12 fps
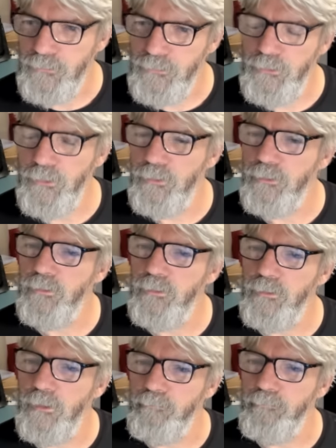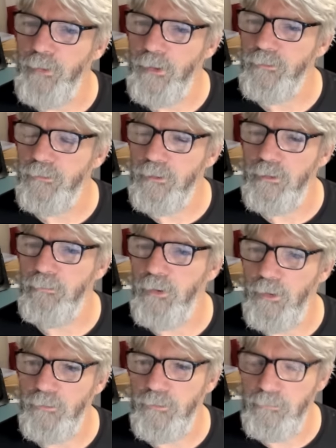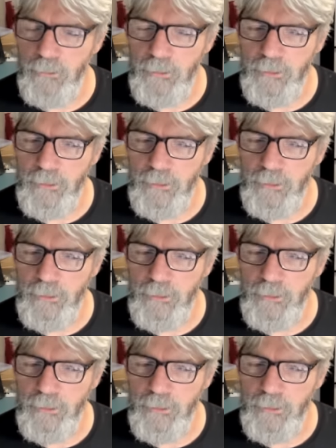do the best they possibly